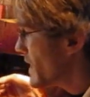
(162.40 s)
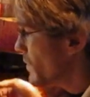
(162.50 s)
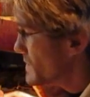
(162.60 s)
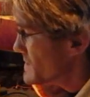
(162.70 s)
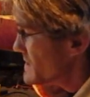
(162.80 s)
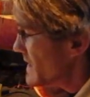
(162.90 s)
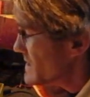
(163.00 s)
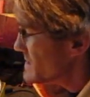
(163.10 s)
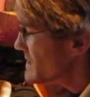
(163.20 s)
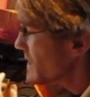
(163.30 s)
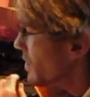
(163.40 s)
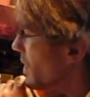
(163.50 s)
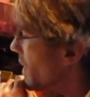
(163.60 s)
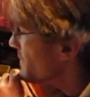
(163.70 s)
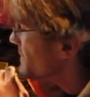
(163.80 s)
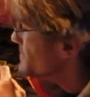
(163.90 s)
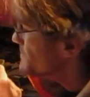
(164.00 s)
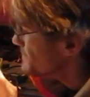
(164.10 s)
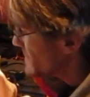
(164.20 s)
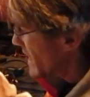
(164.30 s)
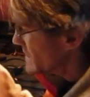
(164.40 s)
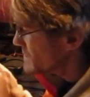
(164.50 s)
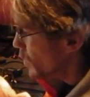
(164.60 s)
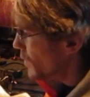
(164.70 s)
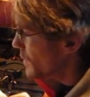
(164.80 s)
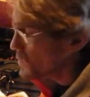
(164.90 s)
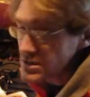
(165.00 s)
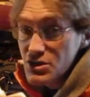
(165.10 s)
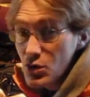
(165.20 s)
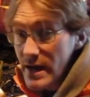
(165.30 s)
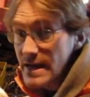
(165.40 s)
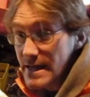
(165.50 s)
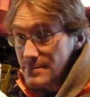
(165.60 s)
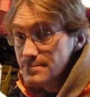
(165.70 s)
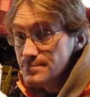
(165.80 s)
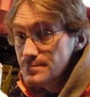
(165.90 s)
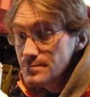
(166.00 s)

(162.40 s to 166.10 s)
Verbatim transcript: when I went to take this thing off, as the oil was draining,